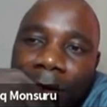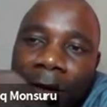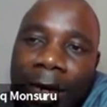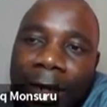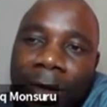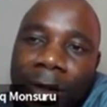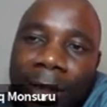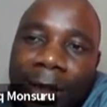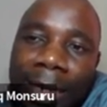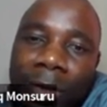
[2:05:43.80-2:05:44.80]
You can use the
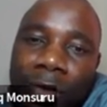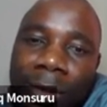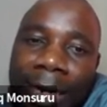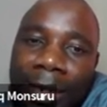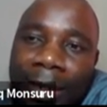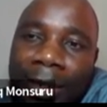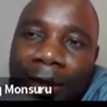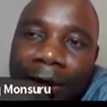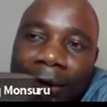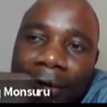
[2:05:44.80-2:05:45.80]
sign to drag it.
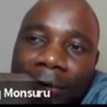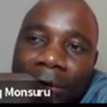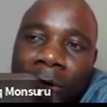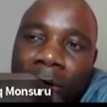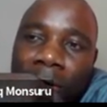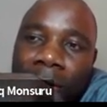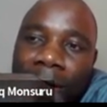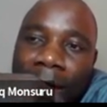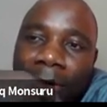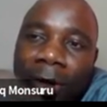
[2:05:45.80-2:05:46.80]
Don't type.